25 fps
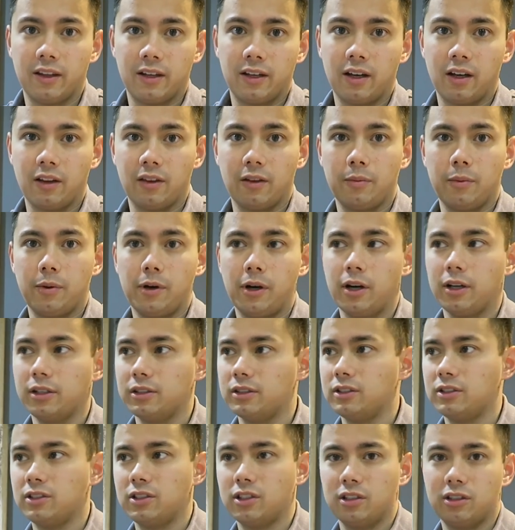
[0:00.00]
then other
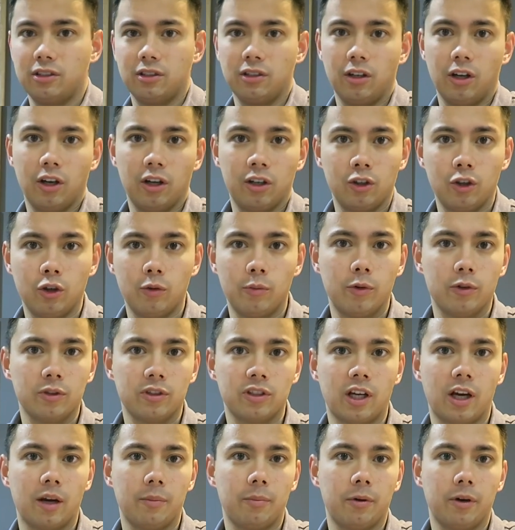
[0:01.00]
parts is just a normal
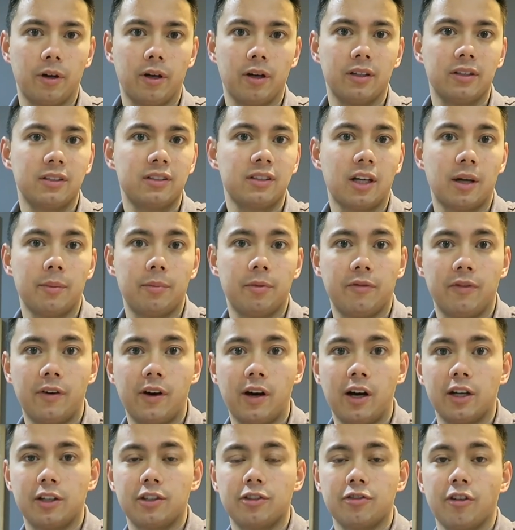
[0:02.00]
type of
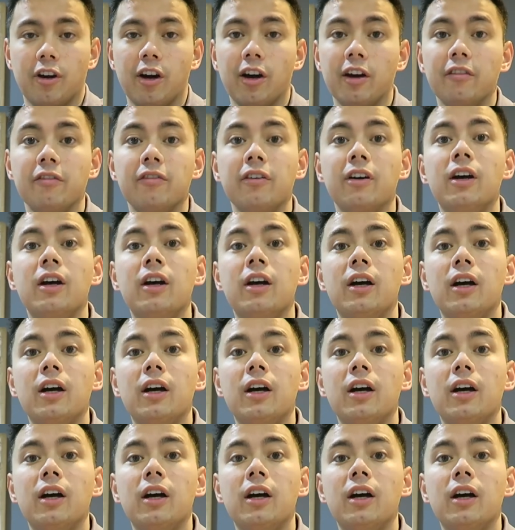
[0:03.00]
hard drive.